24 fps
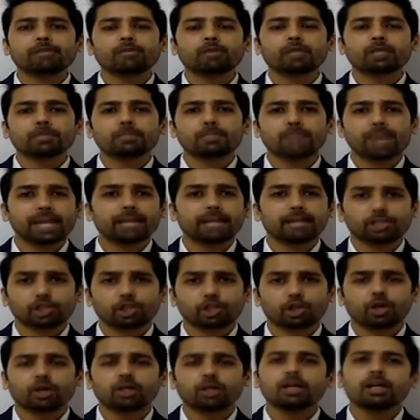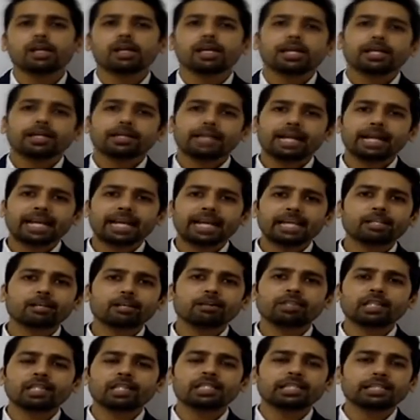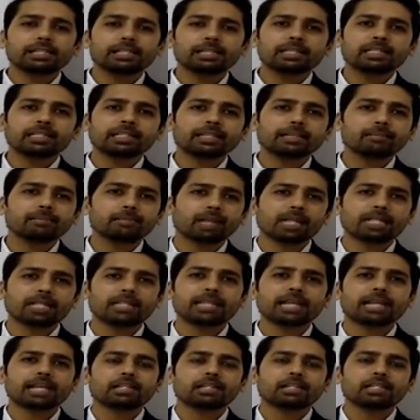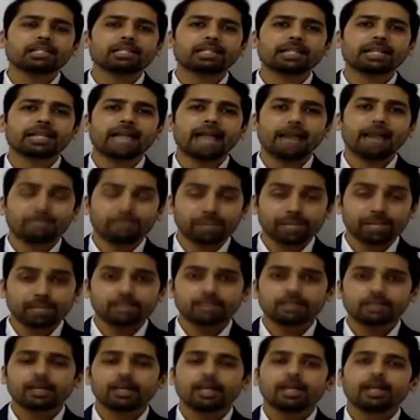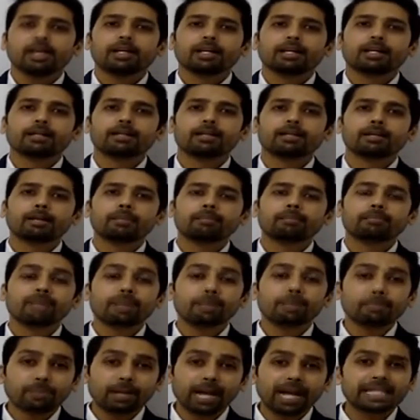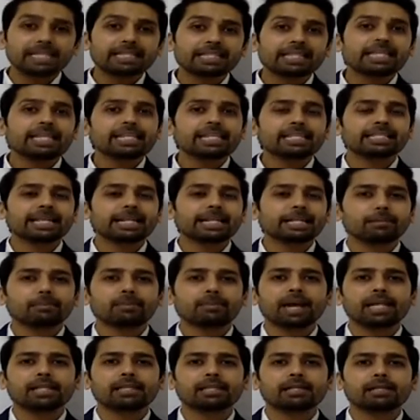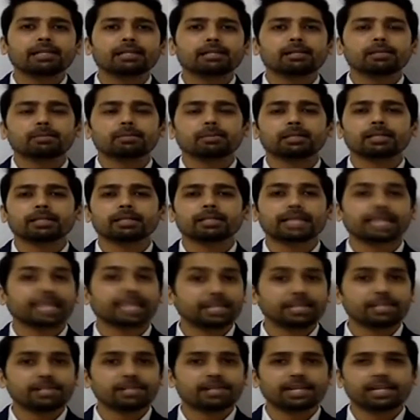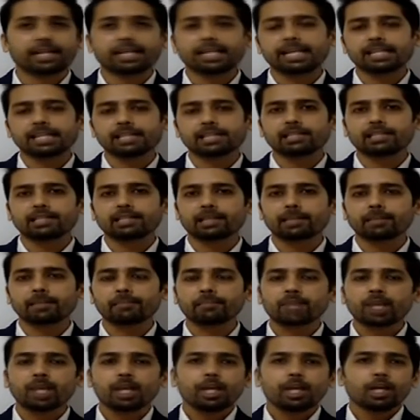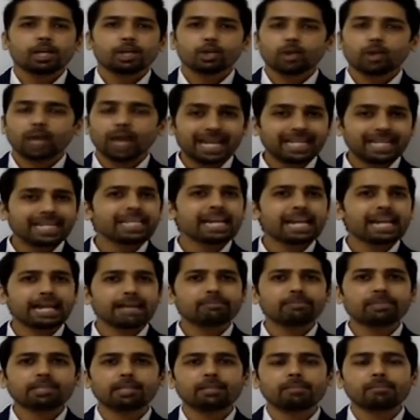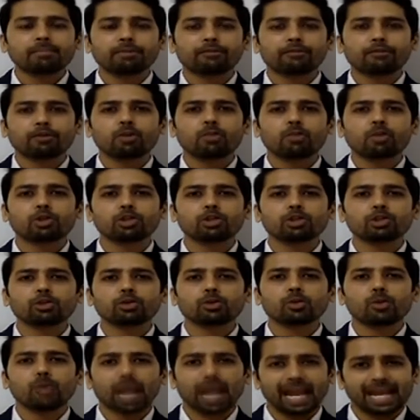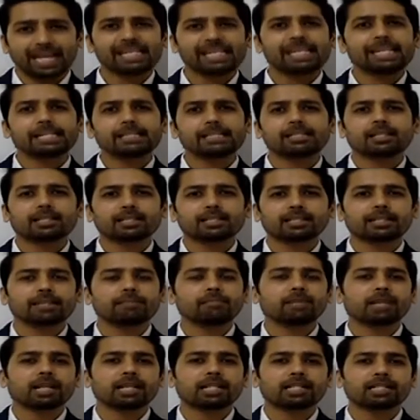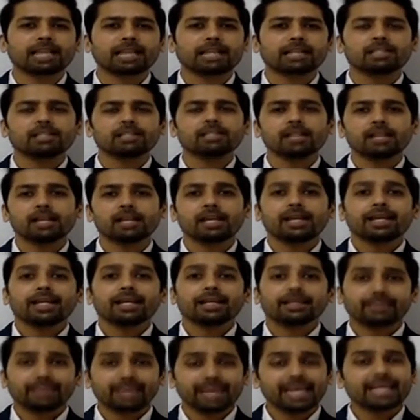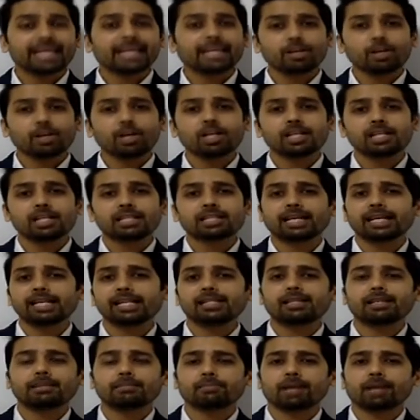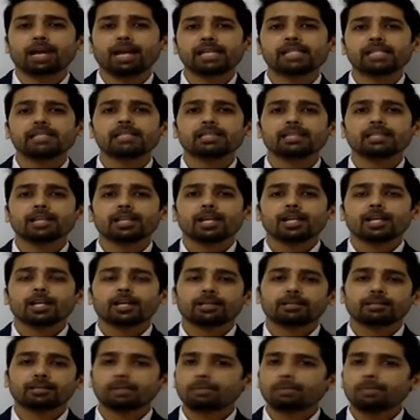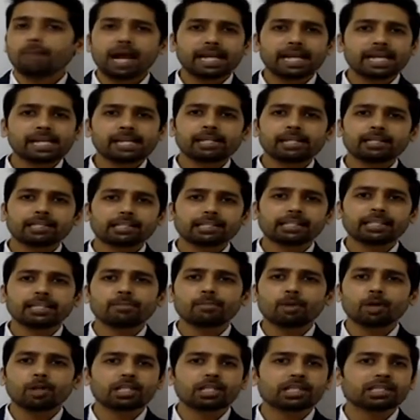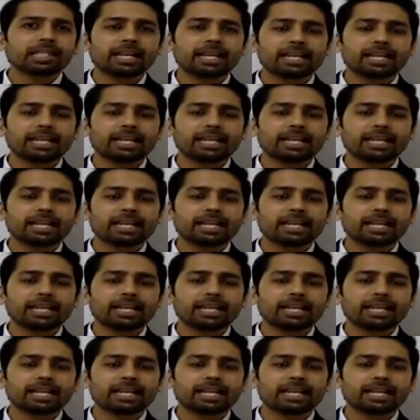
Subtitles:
did was make sure that any of these inter-scheme transactions that happens, the pricing is set by the credit rating agency. So any AMC before wants to do any inter-scheme transaction, they cannot decide the price. The buying scheme or the